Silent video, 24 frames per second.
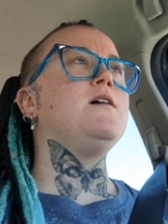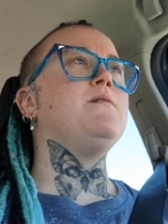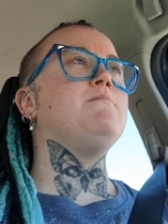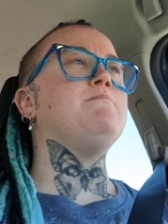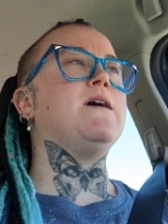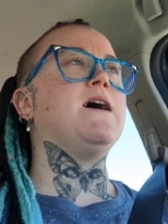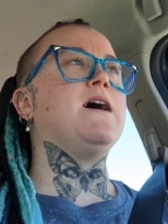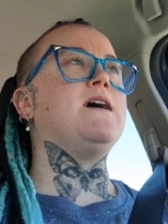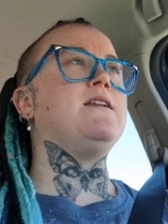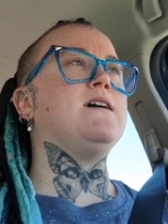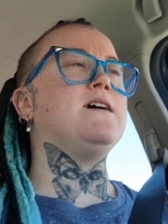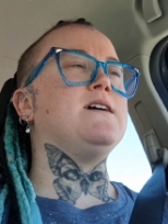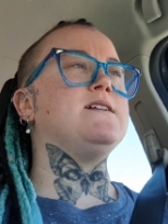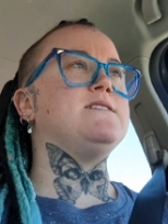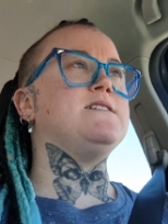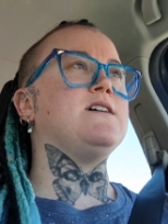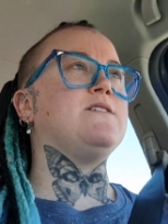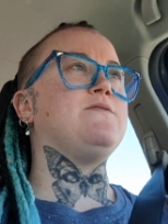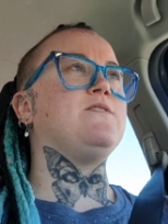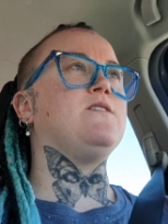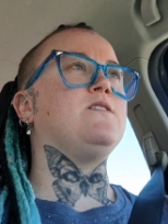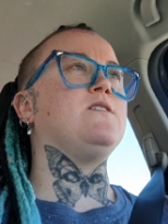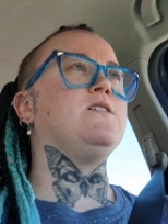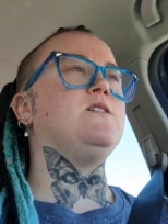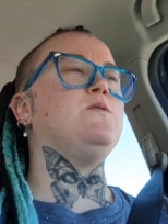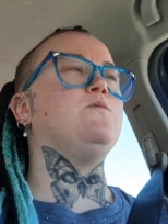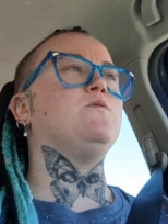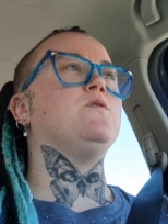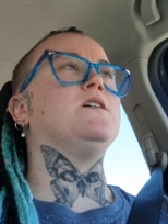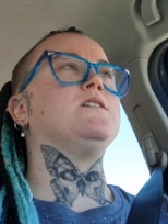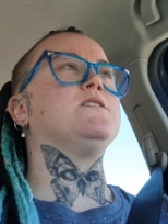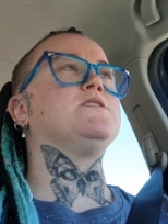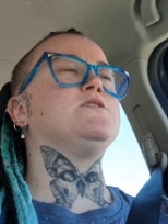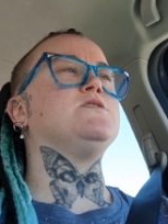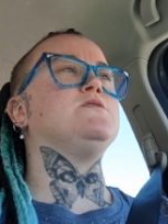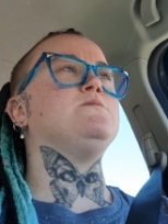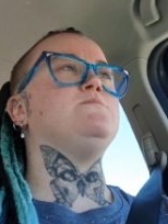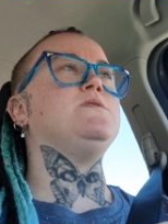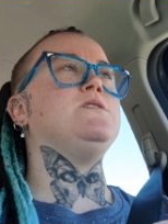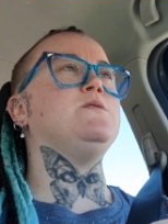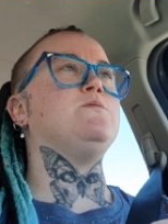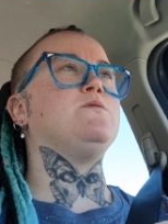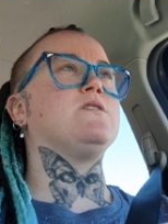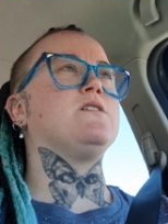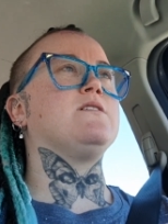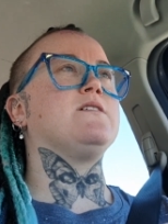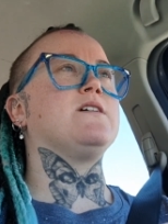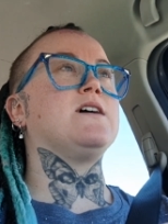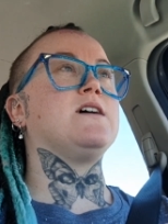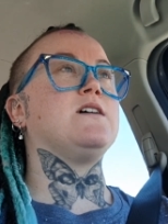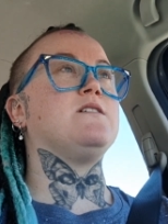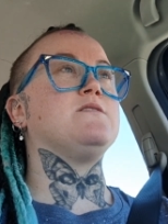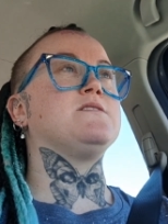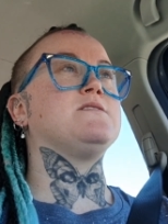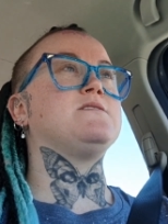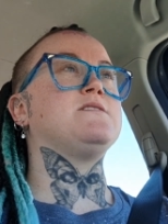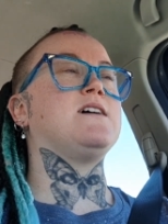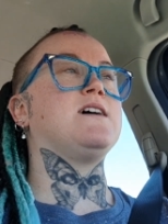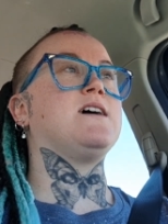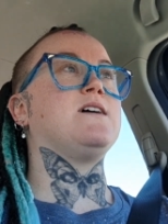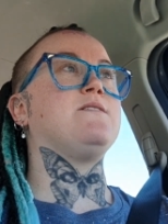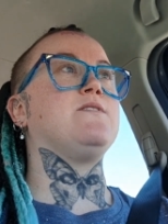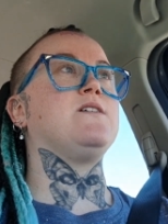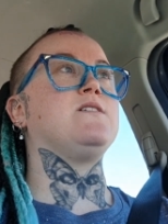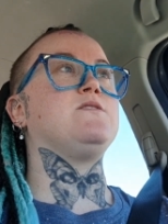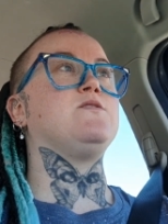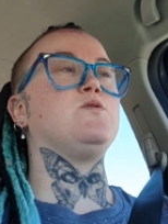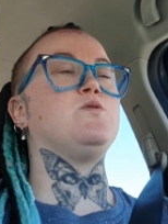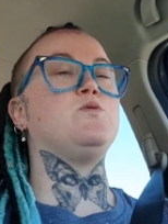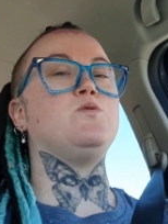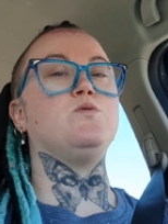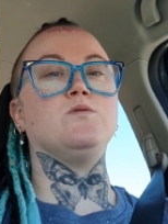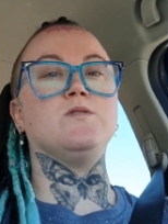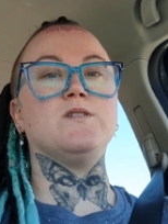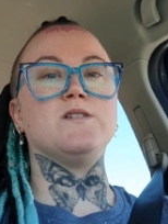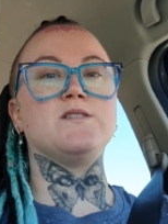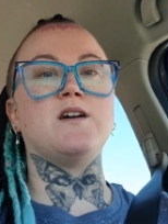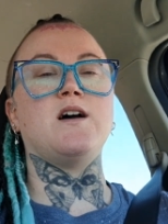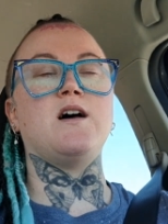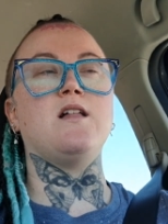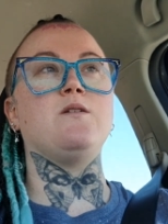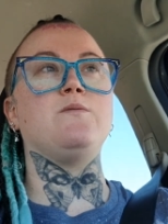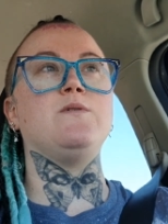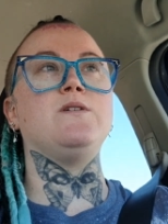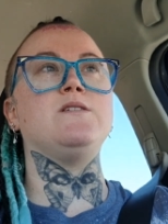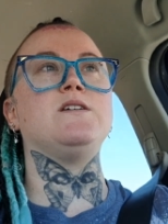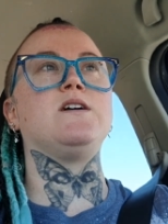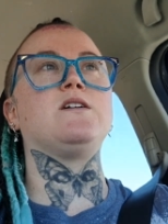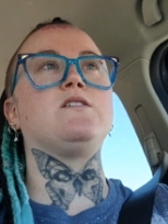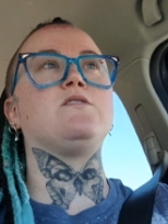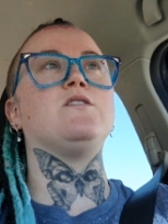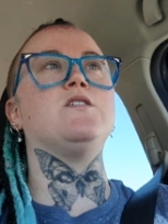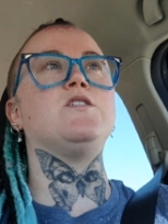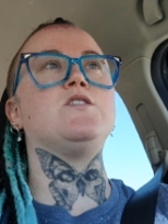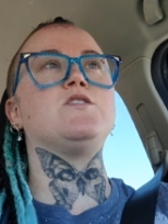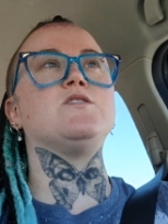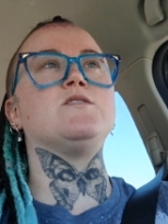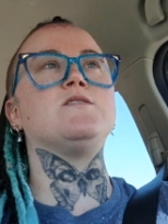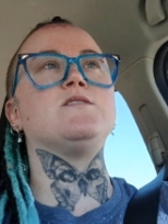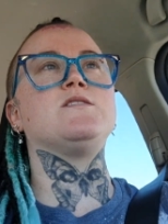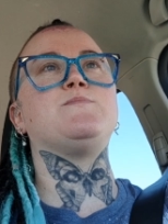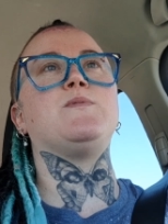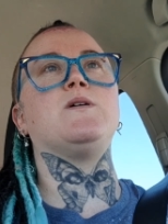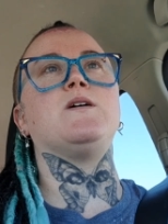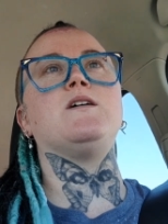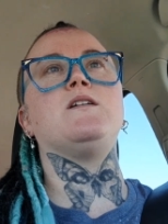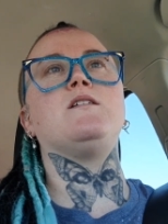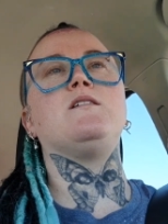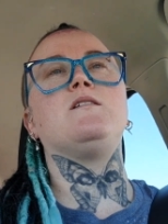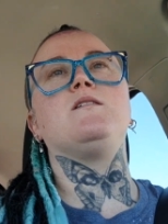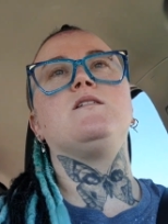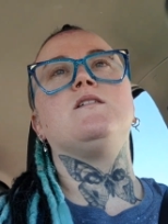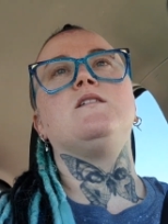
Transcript: Matt and I definitely want to be one of the houses that have like the coolest Halloween decorations, but